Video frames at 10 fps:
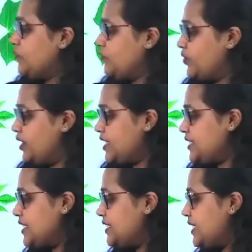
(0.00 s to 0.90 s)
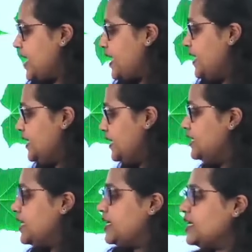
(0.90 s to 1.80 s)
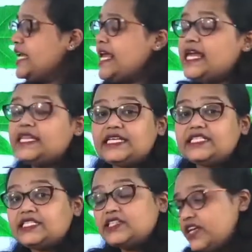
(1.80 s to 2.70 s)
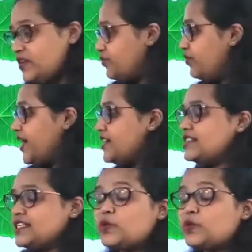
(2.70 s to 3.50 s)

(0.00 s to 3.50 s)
First, second, third. In this 3 fish,